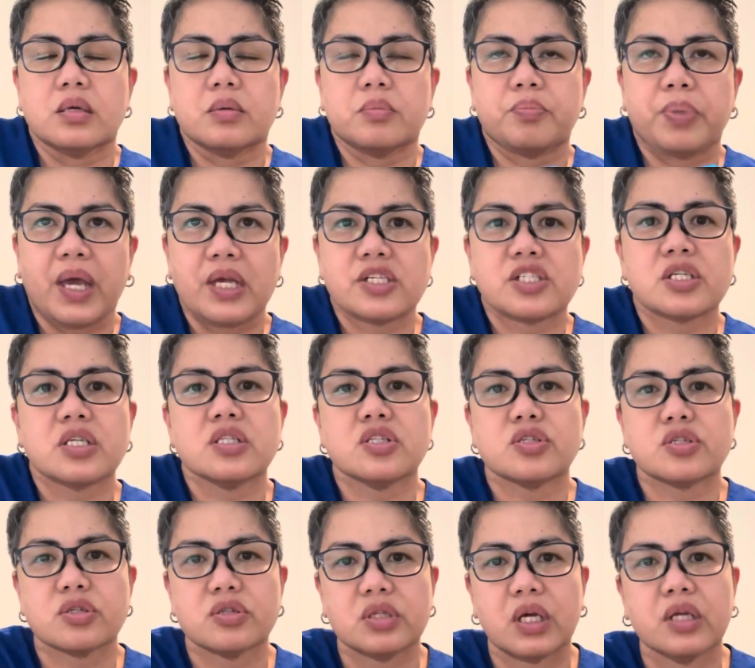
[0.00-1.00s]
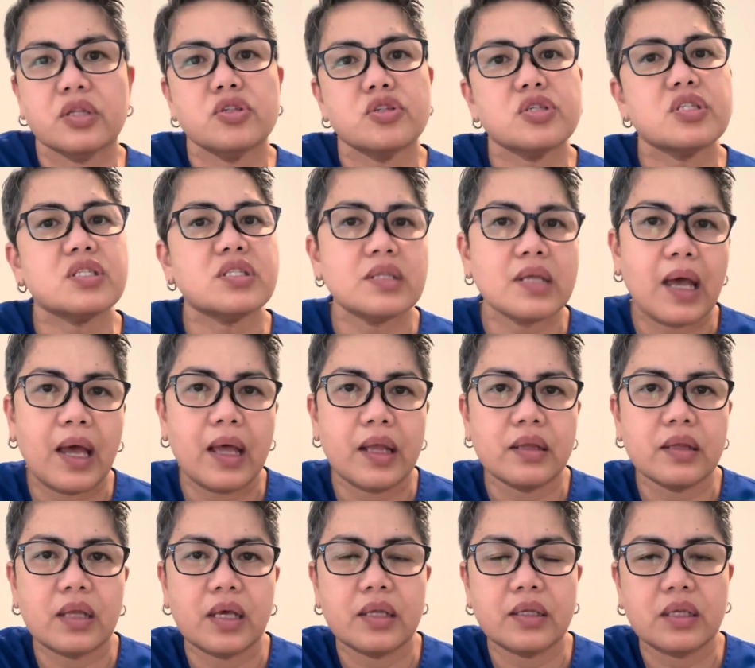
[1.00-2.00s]
patients should understand
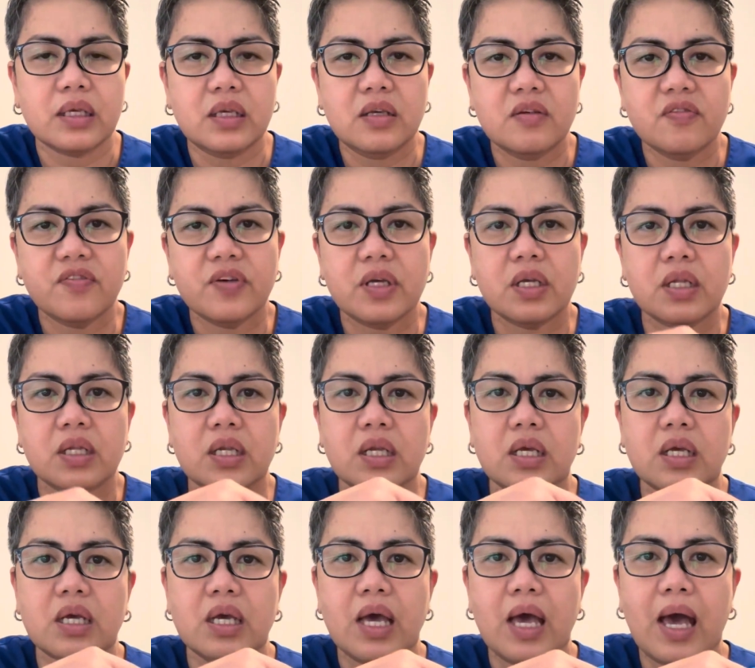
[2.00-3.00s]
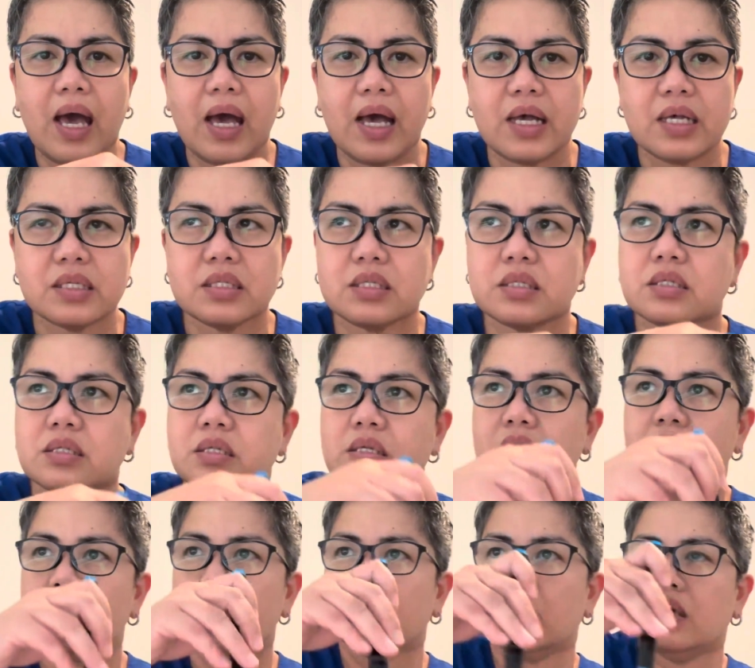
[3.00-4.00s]
that even as,
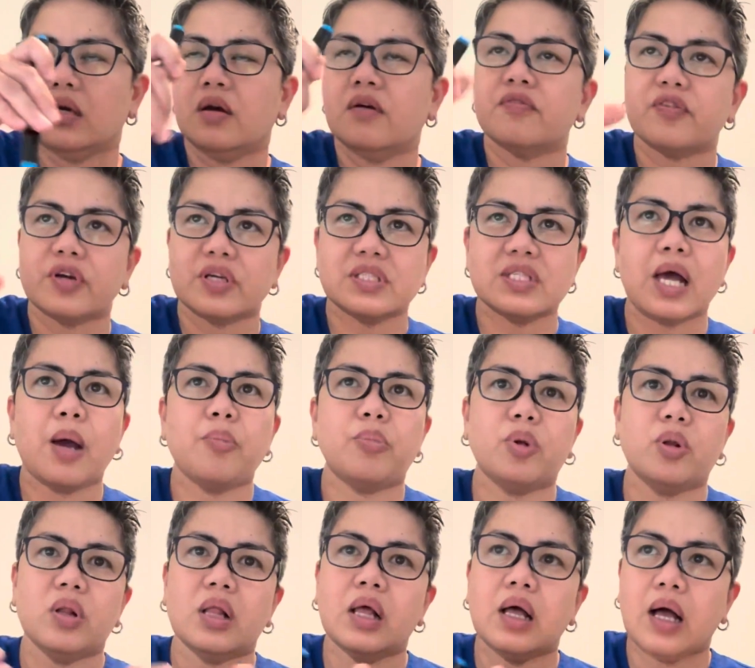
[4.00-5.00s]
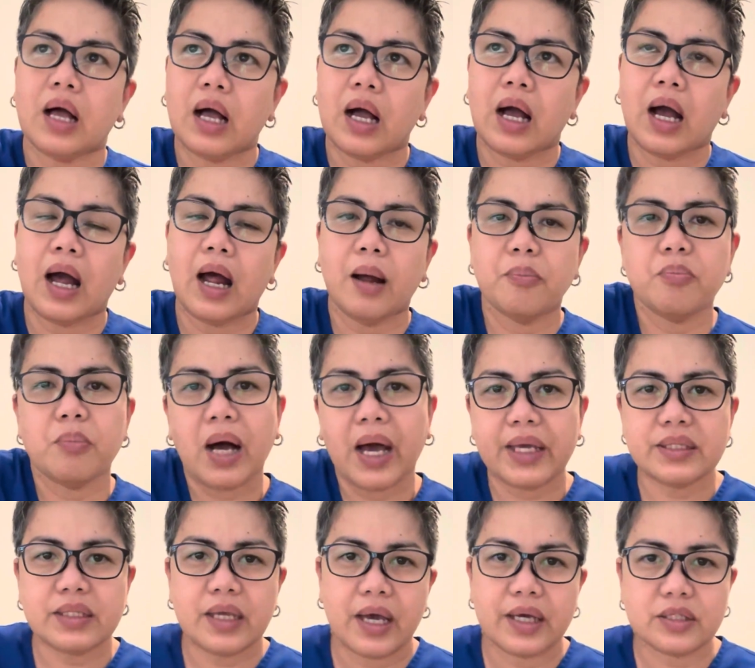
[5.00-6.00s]
for example, my
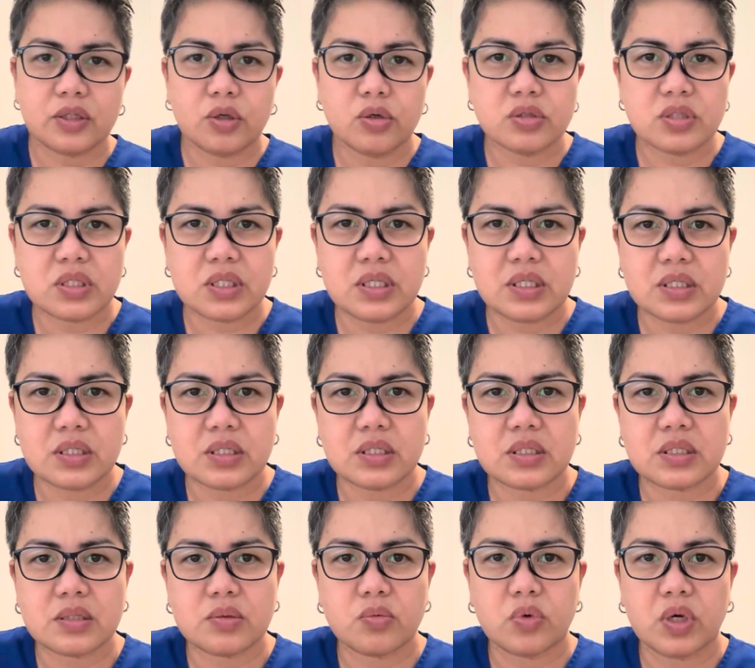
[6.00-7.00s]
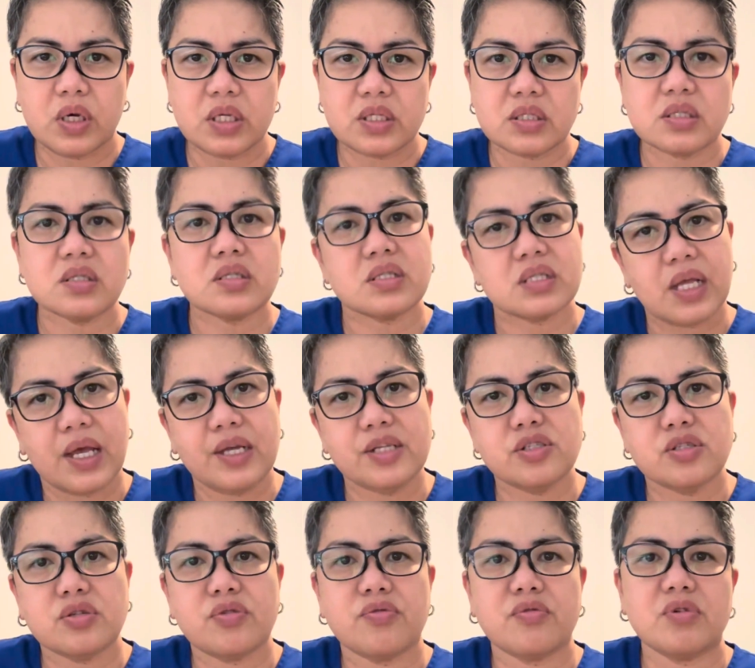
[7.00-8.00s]
diagnosis was
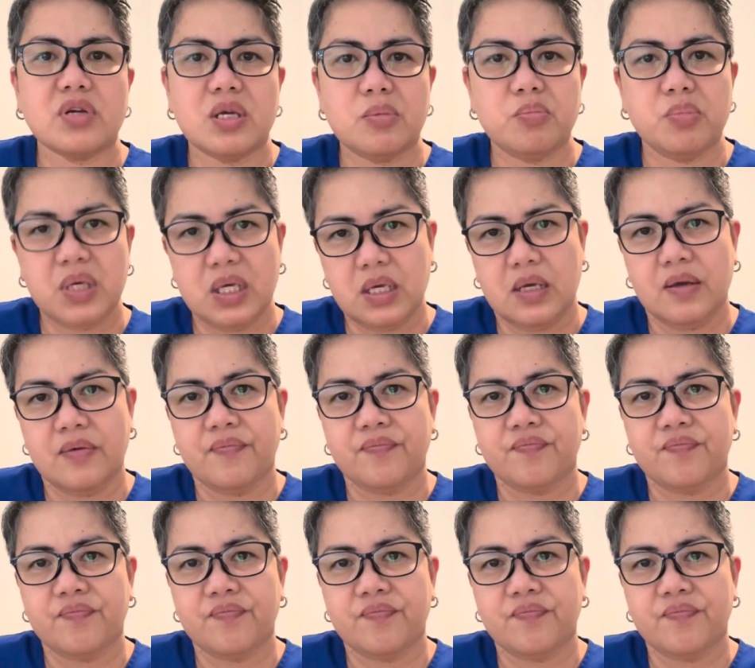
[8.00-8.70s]
stage 3B.